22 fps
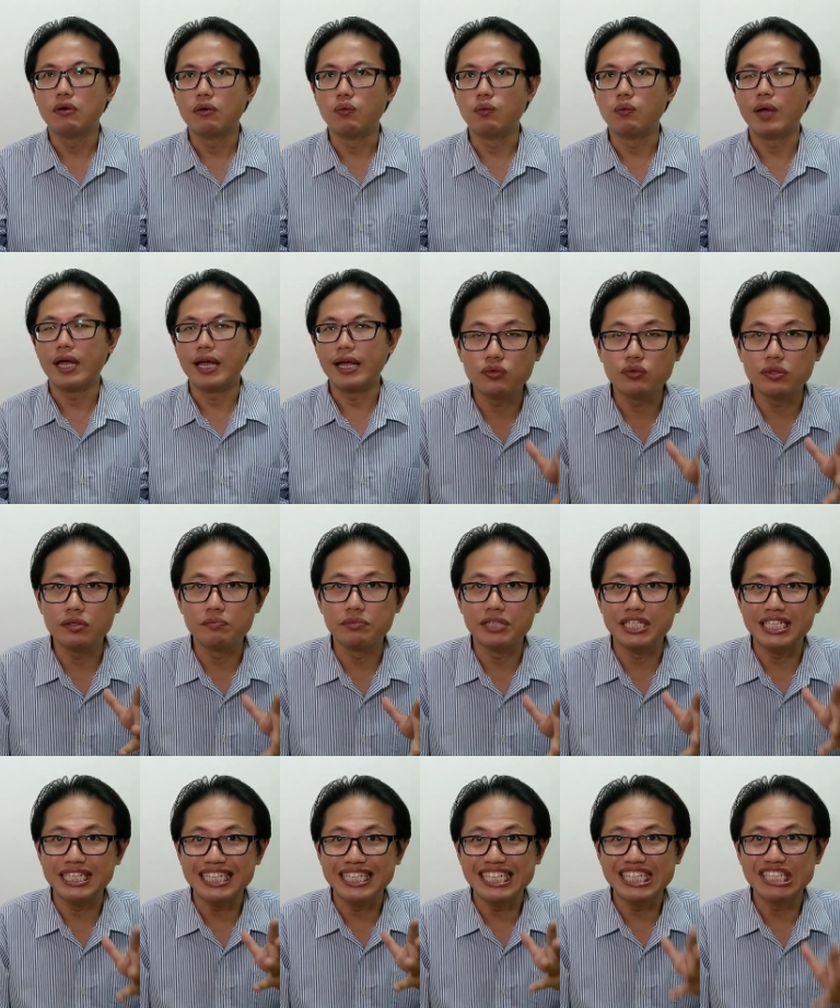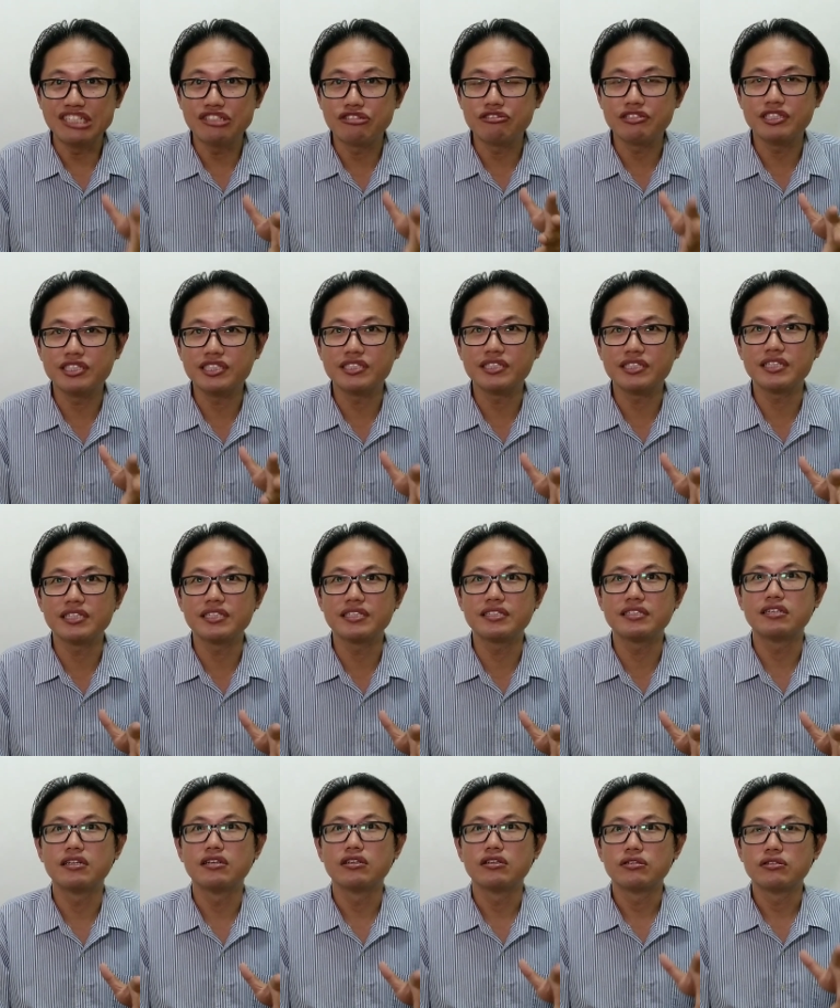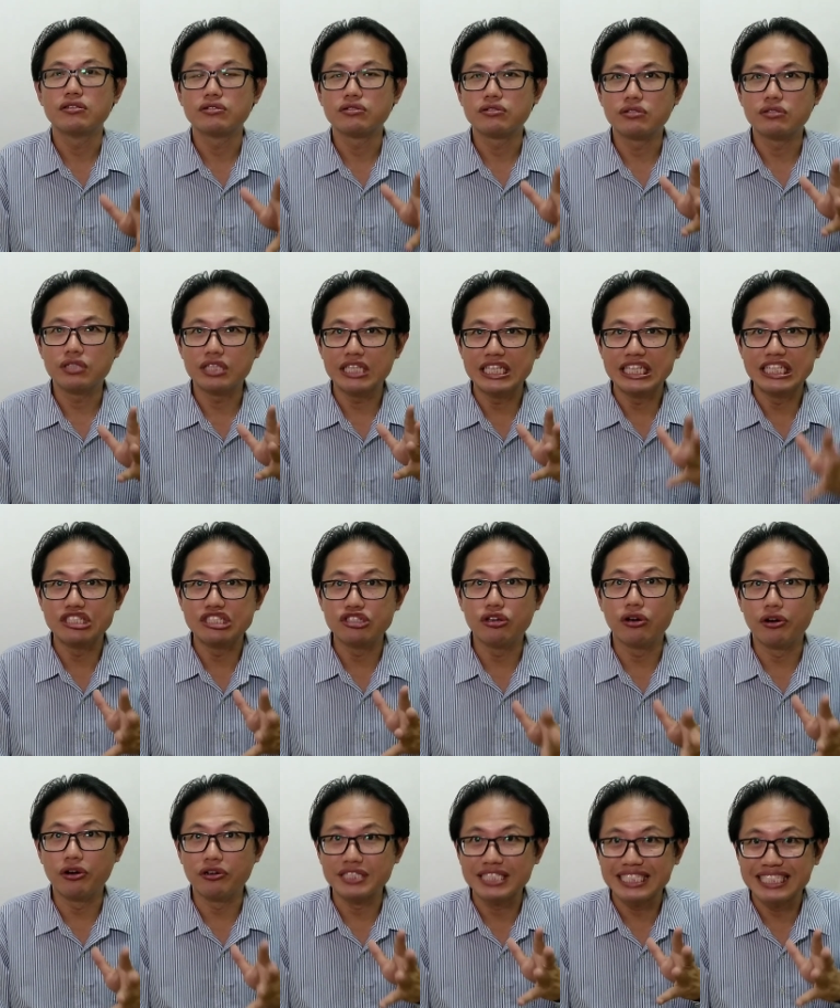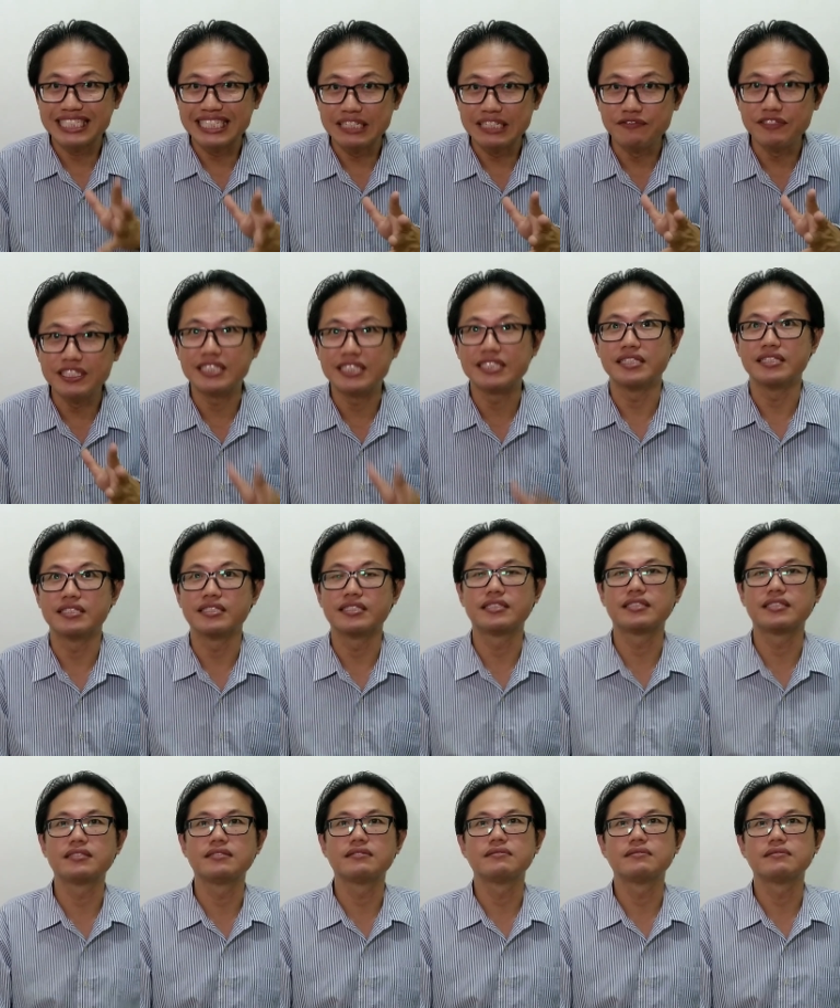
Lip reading: where you will be interested in your services.